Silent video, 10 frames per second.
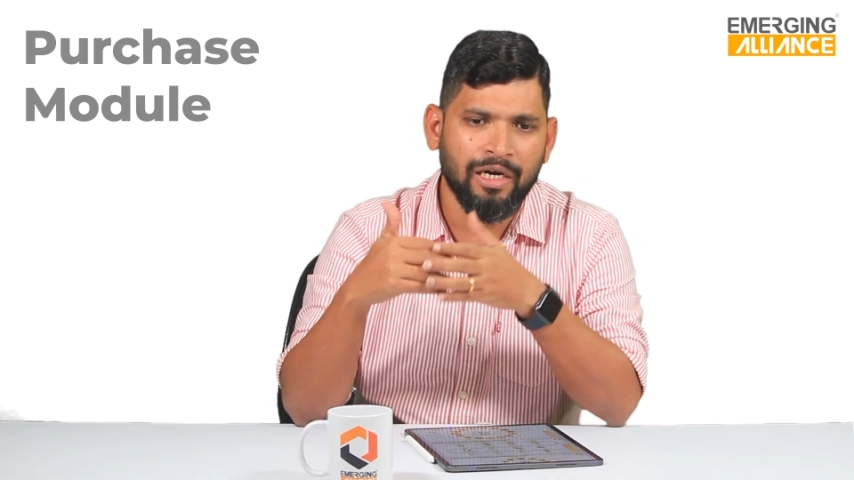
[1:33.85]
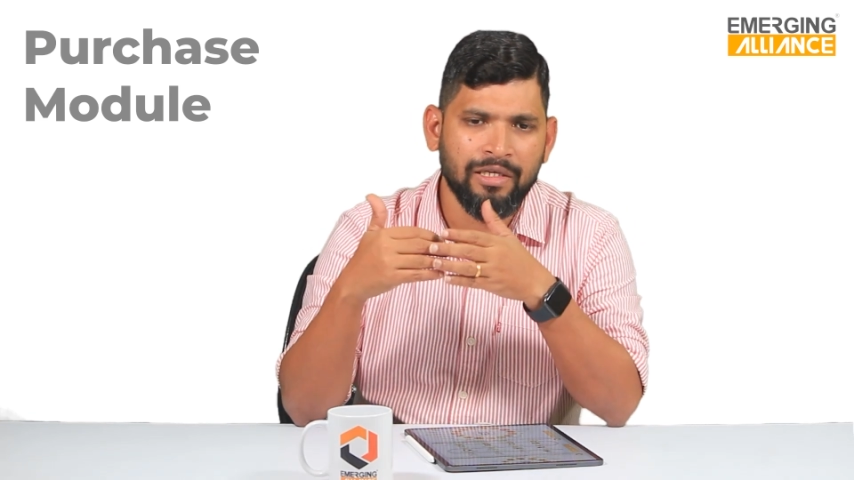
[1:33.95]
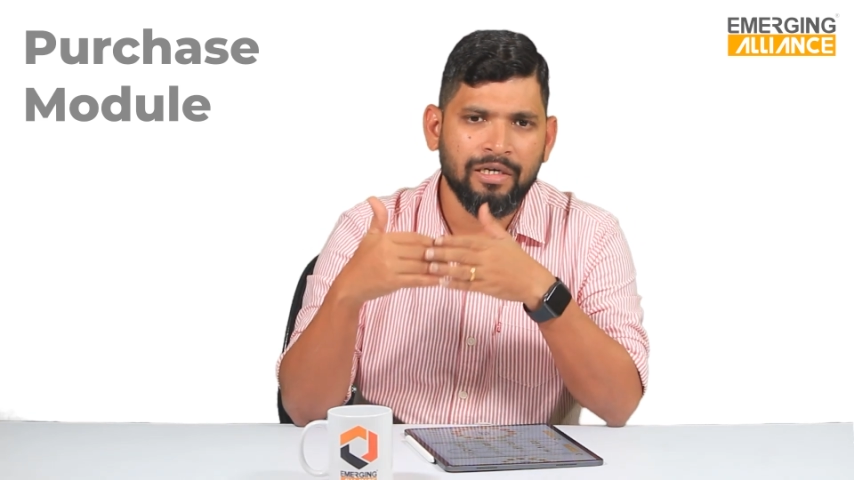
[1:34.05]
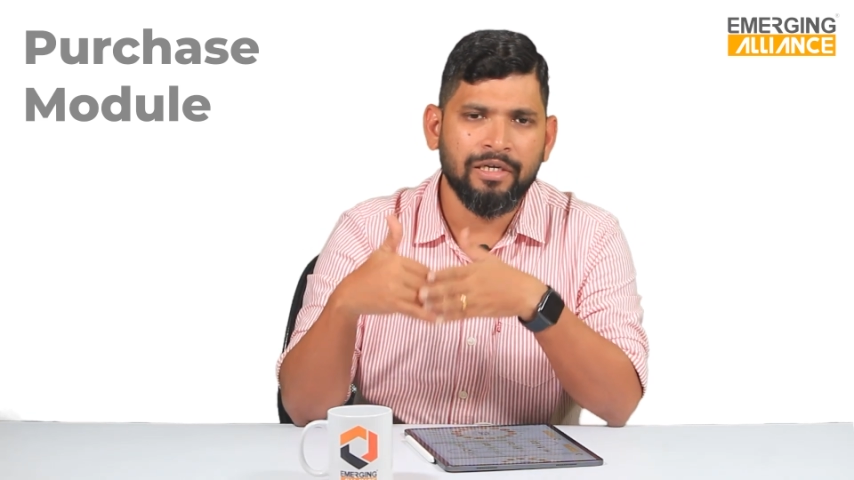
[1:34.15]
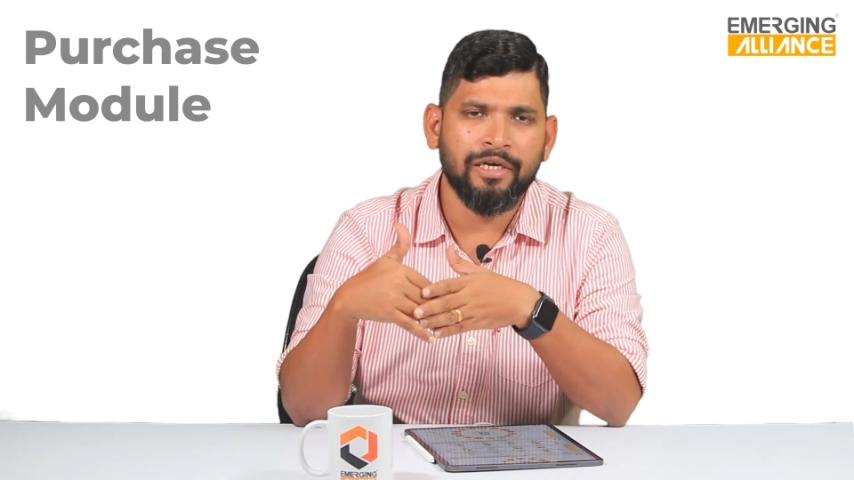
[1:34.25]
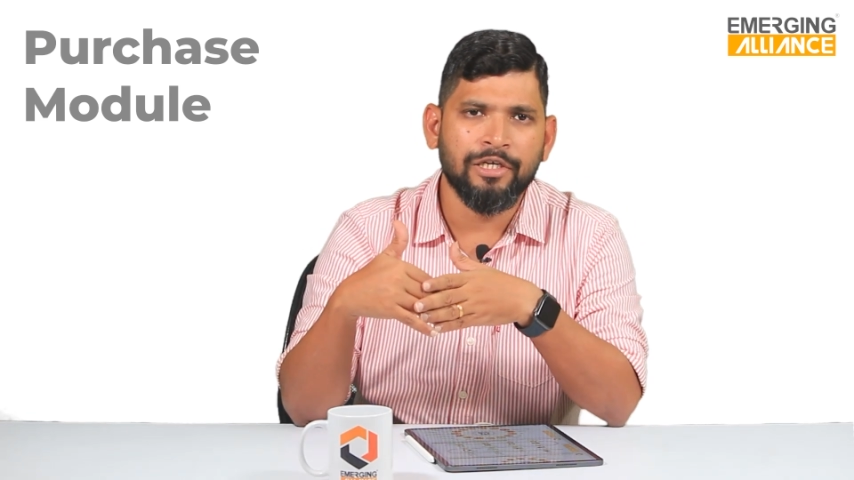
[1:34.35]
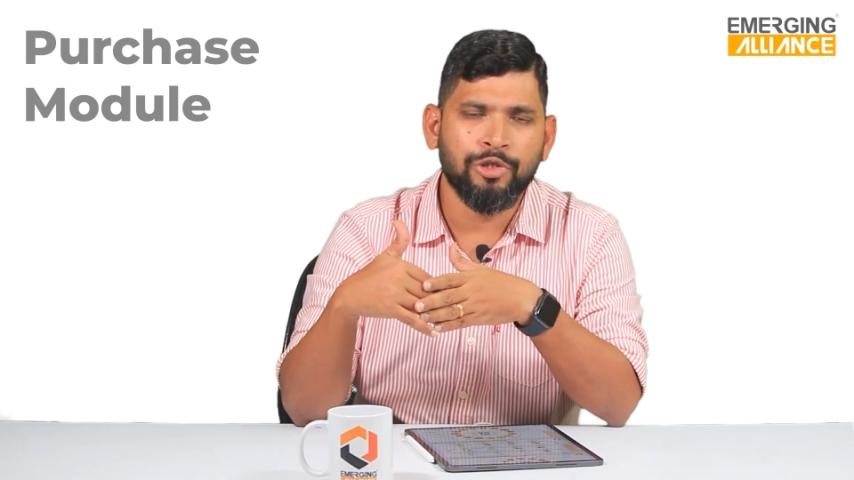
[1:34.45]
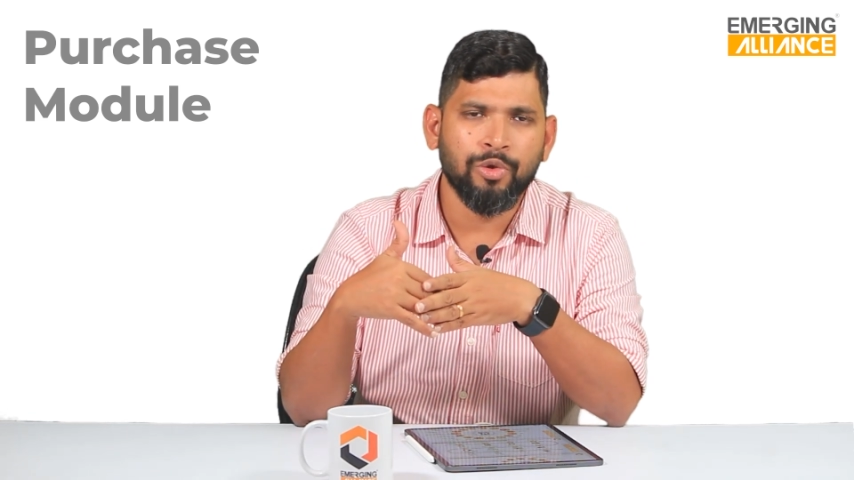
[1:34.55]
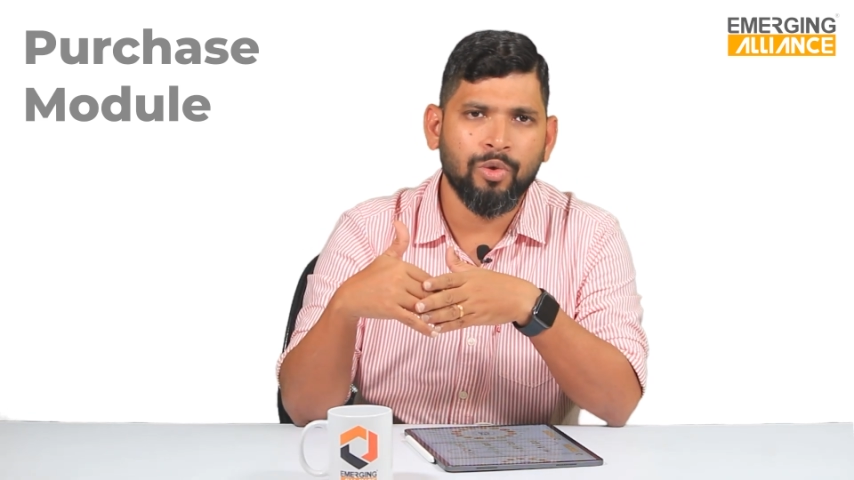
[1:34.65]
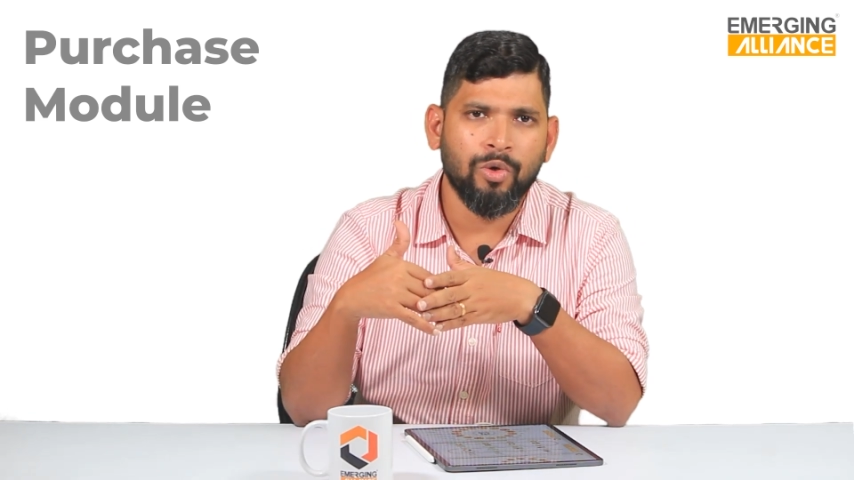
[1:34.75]
either at a
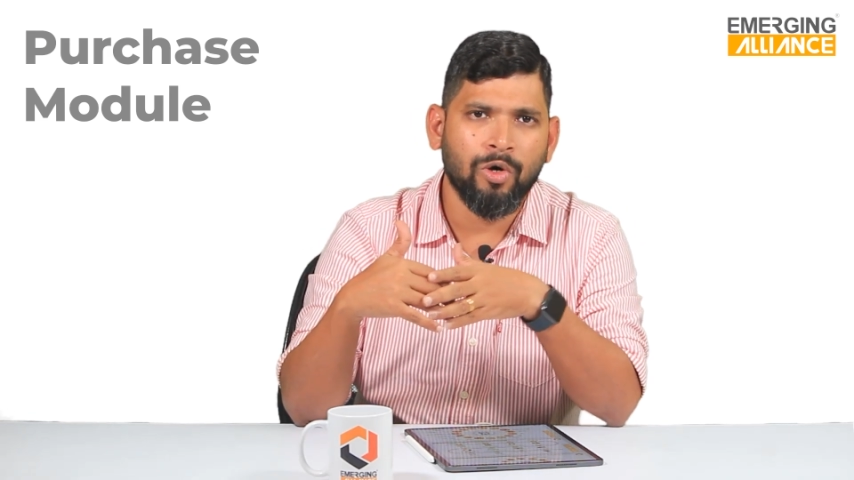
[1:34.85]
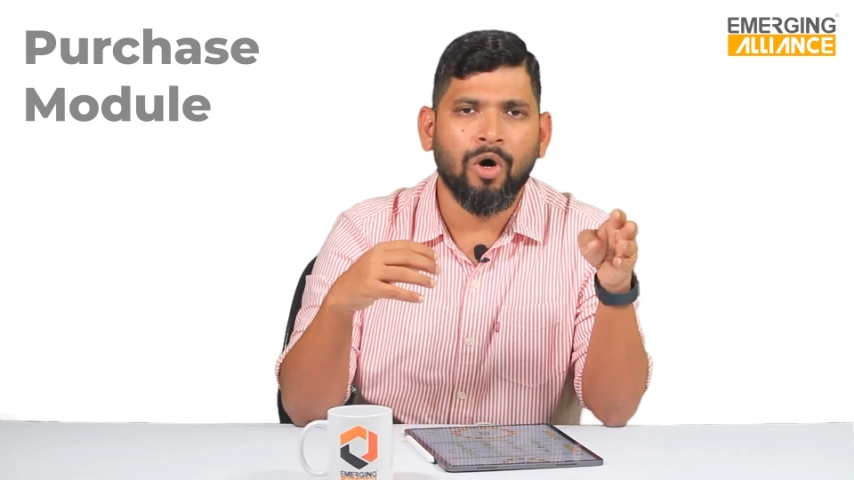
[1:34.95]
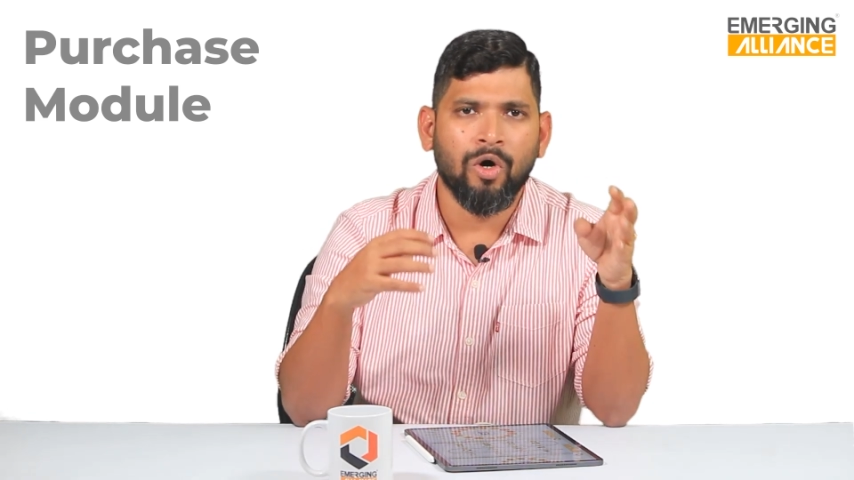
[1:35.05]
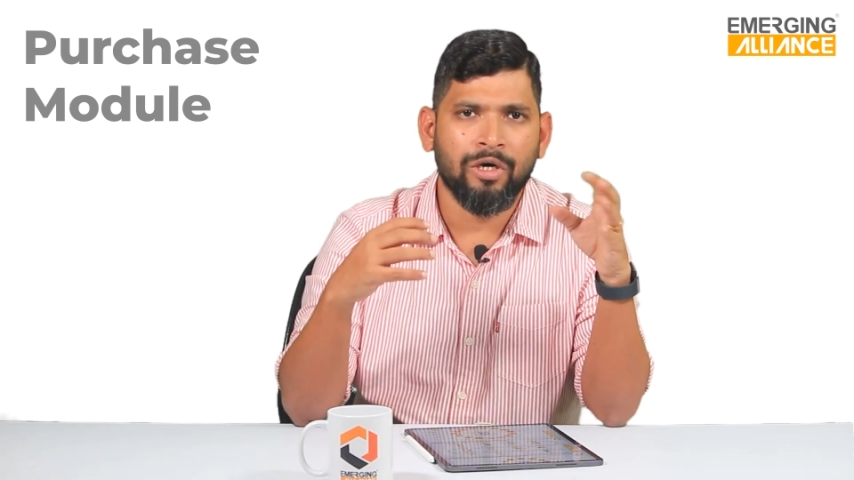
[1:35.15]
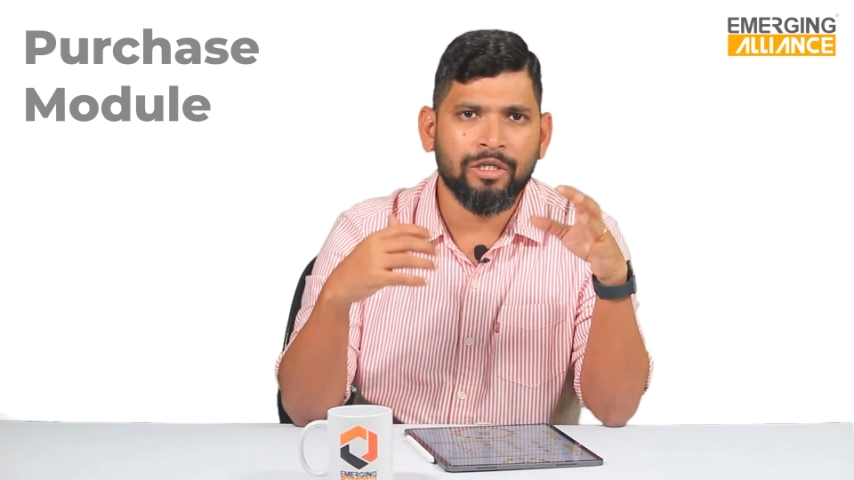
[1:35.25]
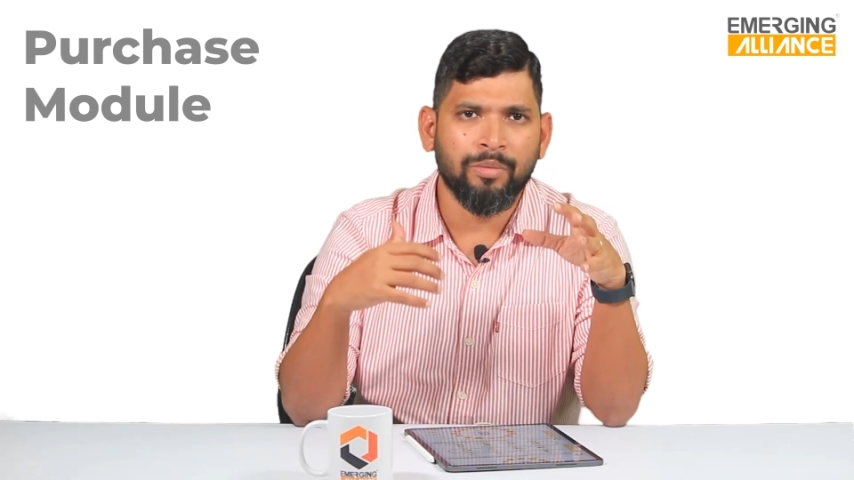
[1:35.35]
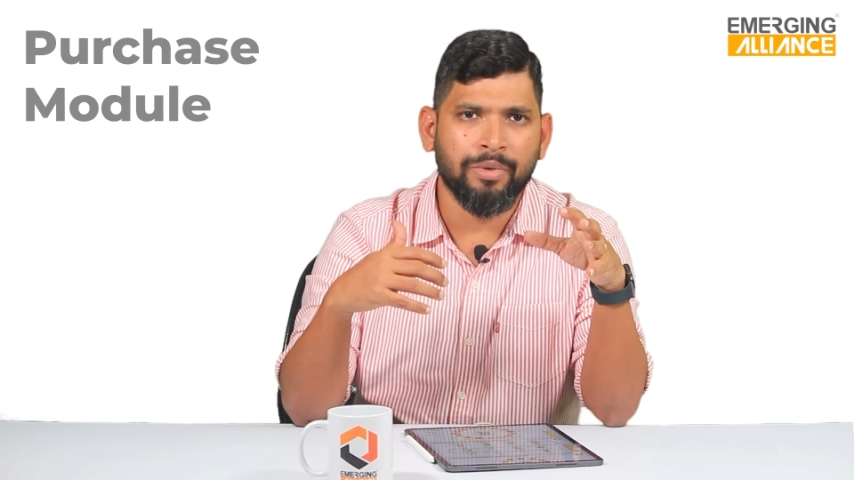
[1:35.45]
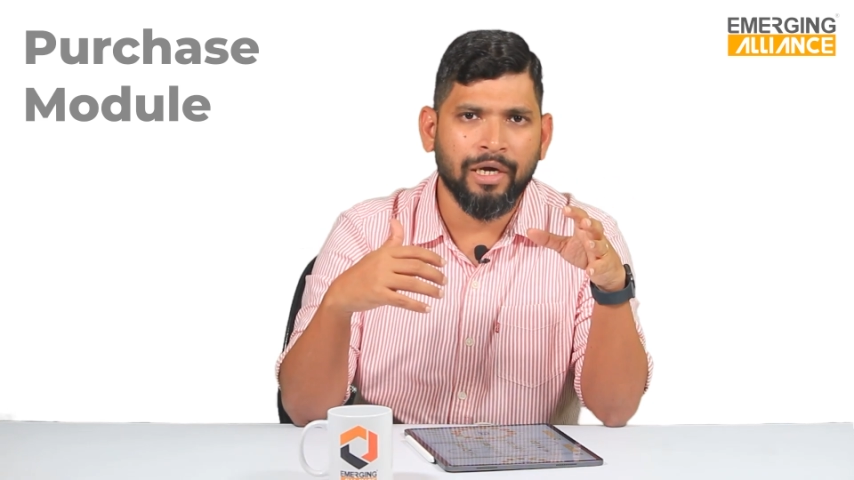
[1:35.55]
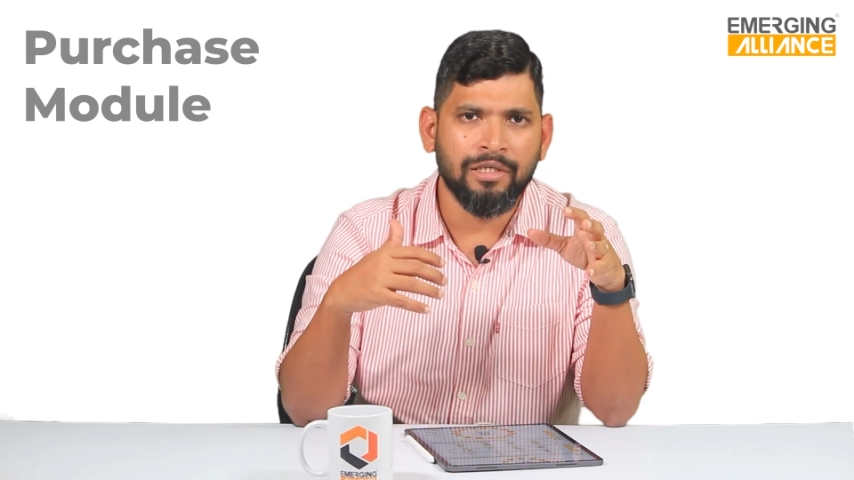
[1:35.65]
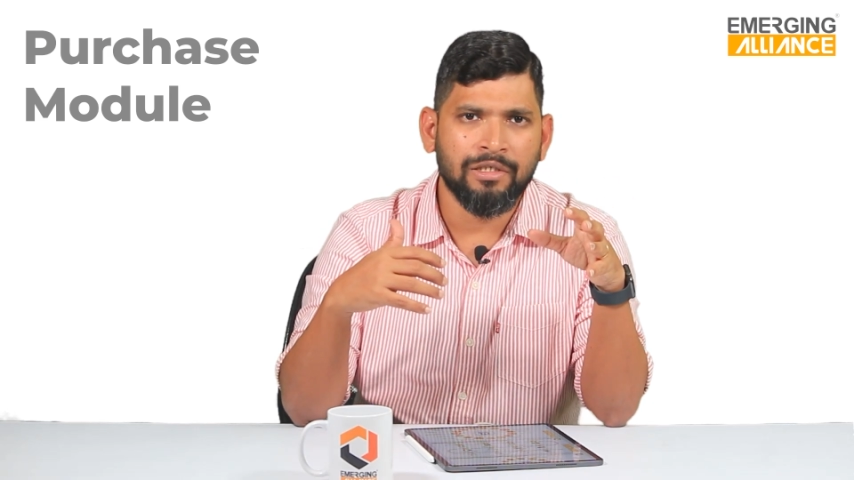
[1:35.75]
HO or at the
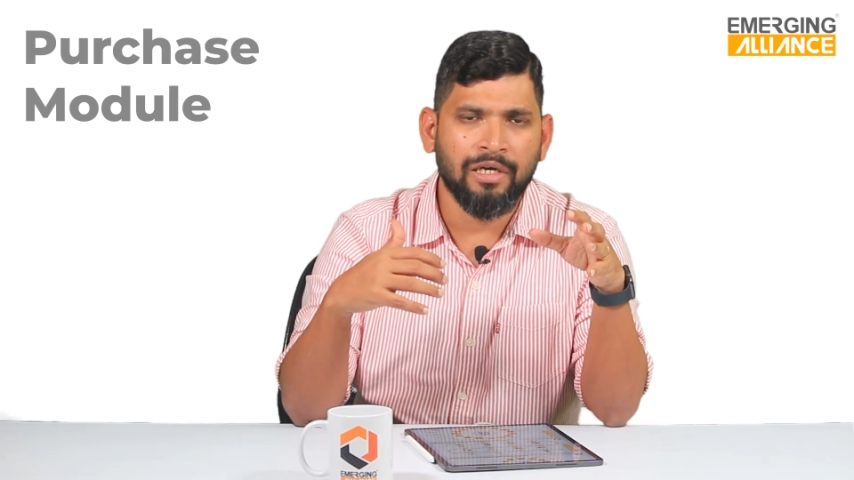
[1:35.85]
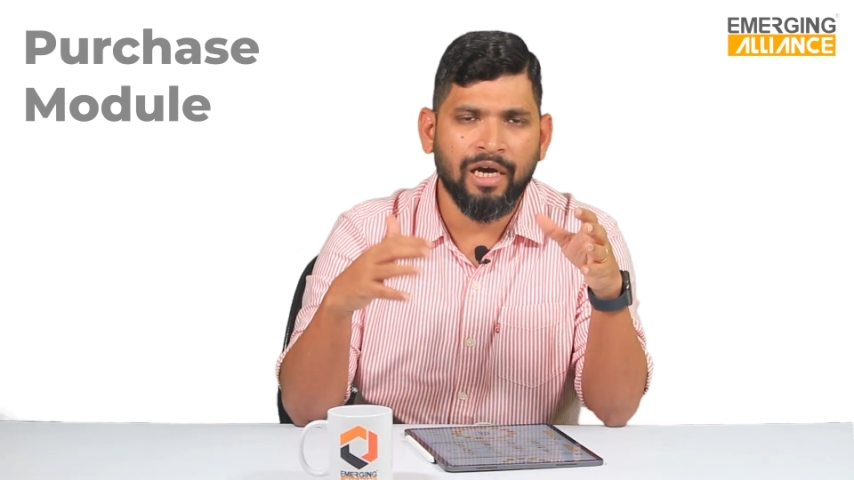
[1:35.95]
branch,